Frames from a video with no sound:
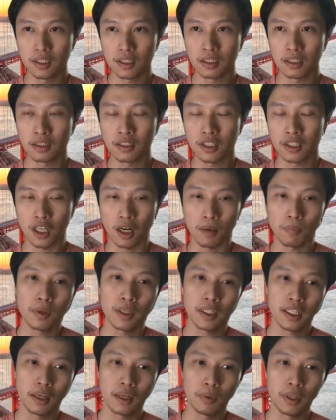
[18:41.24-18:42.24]
software
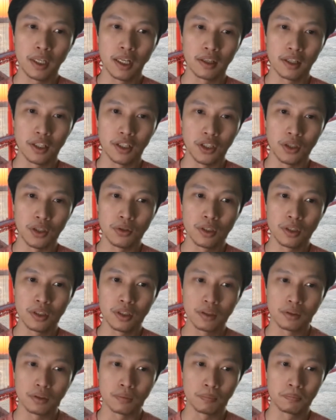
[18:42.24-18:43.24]
that we're gonna use to
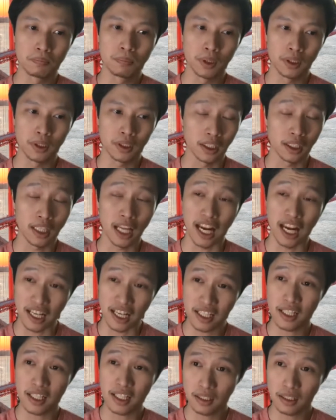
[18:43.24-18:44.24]
put the
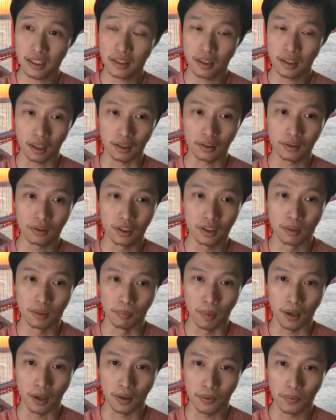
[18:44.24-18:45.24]
texture onto the
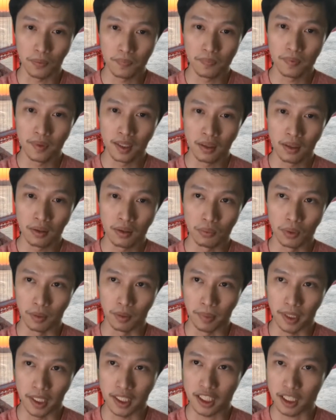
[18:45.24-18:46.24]
model would
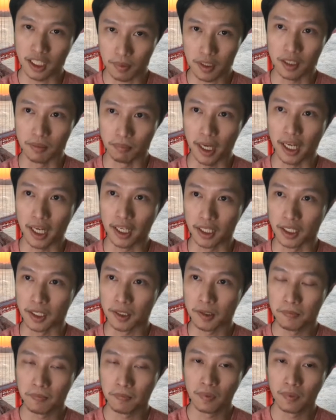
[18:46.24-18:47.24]
be Substance Painter.
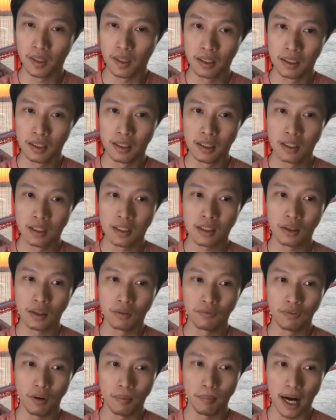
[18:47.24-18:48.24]
So
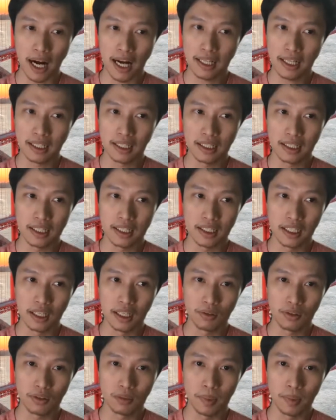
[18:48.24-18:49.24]
for Maya, it's
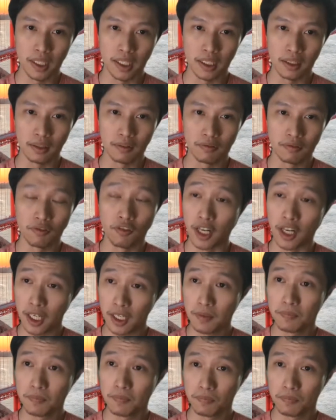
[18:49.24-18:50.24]
going to be free
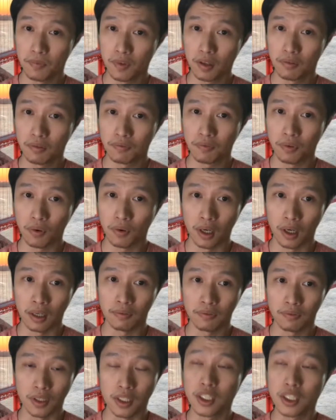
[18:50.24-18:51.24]
for
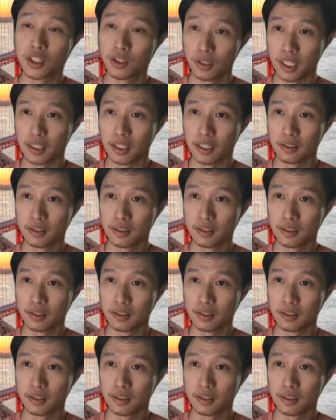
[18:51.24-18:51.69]
student.